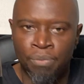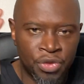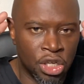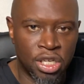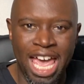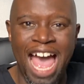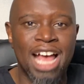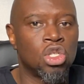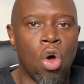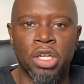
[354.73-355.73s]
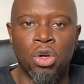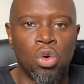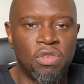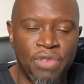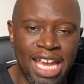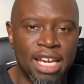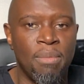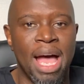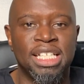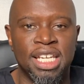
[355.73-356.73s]
To cast all of those vain
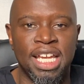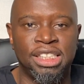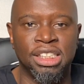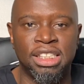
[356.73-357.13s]
imaginations